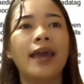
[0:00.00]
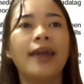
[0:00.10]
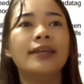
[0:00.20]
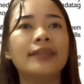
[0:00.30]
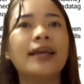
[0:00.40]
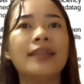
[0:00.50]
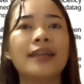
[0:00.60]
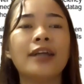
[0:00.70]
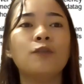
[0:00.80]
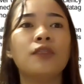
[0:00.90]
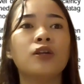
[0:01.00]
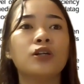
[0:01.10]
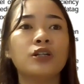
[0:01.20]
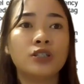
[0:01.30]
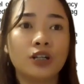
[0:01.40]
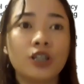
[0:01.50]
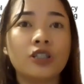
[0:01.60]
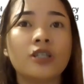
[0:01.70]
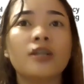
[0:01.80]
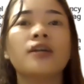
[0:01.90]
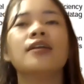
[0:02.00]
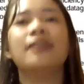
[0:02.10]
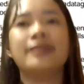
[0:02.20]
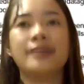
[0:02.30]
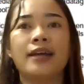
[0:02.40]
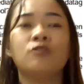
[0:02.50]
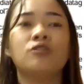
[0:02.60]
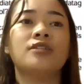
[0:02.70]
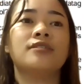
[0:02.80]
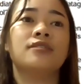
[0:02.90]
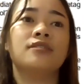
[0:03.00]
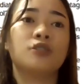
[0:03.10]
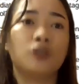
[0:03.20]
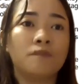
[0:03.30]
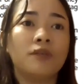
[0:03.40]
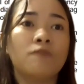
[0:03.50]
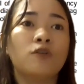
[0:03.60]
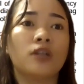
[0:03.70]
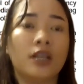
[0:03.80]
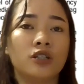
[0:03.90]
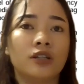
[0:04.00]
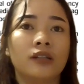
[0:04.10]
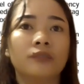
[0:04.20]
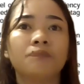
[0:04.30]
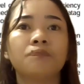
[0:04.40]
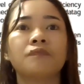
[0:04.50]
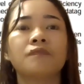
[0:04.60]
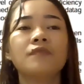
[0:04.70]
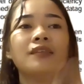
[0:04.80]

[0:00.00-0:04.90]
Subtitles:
And it aligned with the research design, which is the descriptive correlational.